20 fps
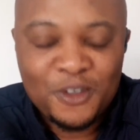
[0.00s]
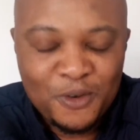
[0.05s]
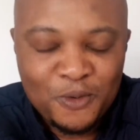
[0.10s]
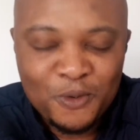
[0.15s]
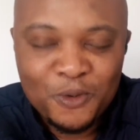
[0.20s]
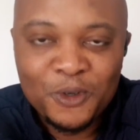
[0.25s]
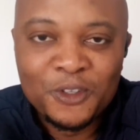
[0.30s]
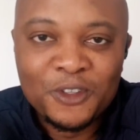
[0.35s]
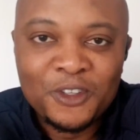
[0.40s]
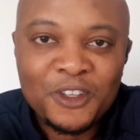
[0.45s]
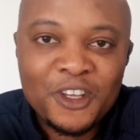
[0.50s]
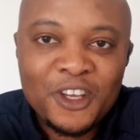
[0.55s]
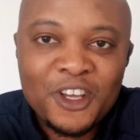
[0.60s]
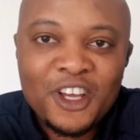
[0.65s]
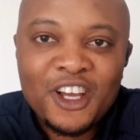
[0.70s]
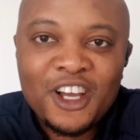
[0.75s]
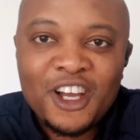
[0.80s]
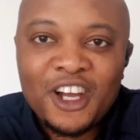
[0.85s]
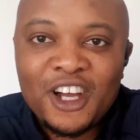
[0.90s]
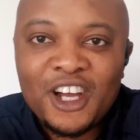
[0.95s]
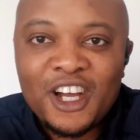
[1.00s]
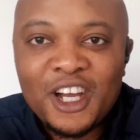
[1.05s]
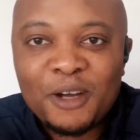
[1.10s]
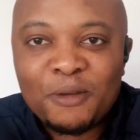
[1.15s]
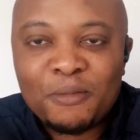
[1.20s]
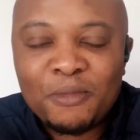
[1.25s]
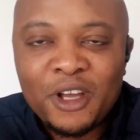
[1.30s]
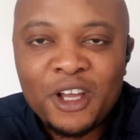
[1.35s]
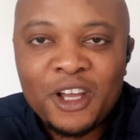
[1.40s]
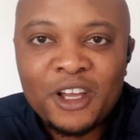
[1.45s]
someone,
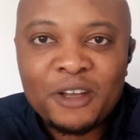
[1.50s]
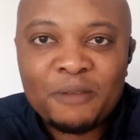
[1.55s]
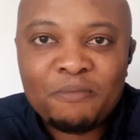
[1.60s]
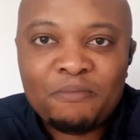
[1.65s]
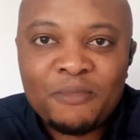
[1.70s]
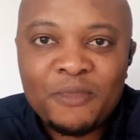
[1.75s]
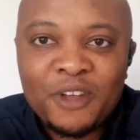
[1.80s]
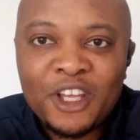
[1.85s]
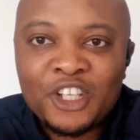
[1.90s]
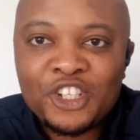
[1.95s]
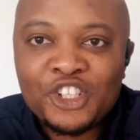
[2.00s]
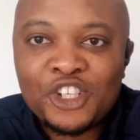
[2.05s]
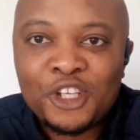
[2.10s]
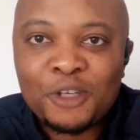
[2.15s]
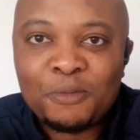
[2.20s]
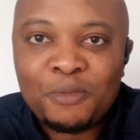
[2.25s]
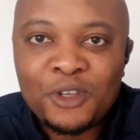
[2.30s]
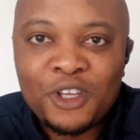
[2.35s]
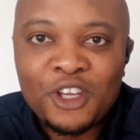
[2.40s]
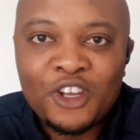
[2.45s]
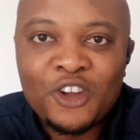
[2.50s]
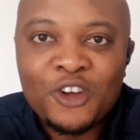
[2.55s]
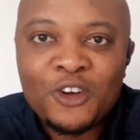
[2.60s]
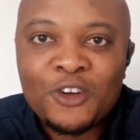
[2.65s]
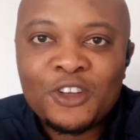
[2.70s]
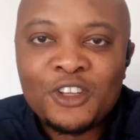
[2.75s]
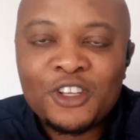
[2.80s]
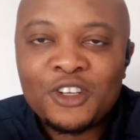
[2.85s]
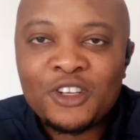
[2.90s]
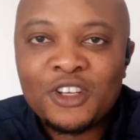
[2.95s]
a GP, a
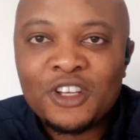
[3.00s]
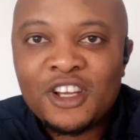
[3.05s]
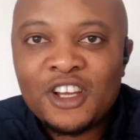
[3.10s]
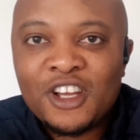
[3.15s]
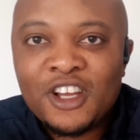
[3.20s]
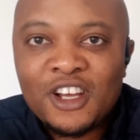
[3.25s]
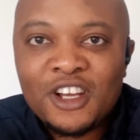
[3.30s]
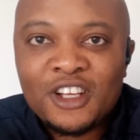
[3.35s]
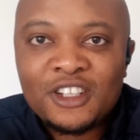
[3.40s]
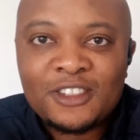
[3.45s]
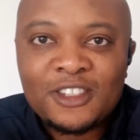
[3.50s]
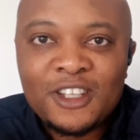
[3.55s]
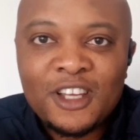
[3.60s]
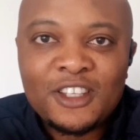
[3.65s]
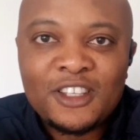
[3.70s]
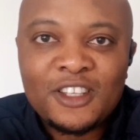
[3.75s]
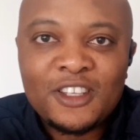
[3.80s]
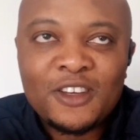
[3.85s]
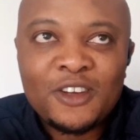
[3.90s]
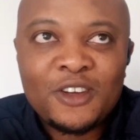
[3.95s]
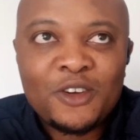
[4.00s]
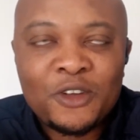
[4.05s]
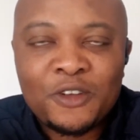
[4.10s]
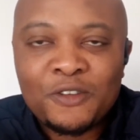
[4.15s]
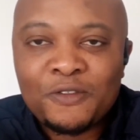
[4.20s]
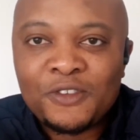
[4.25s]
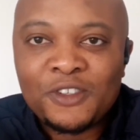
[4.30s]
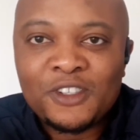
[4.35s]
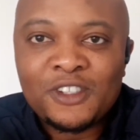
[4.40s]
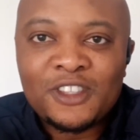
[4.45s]
colleague, said
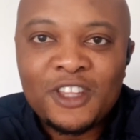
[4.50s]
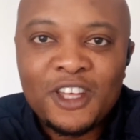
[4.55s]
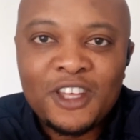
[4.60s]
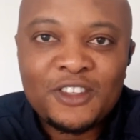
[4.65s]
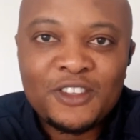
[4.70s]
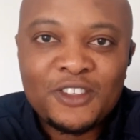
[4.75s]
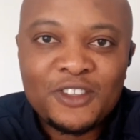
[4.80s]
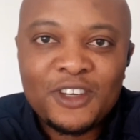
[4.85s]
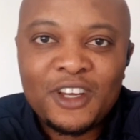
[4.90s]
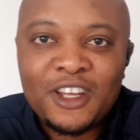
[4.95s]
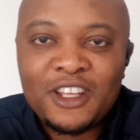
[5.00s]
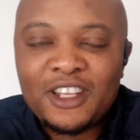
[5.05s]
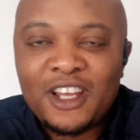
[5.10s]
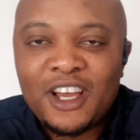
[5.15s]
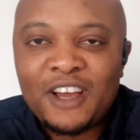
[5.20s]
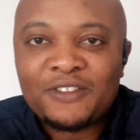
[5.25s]
he visited you,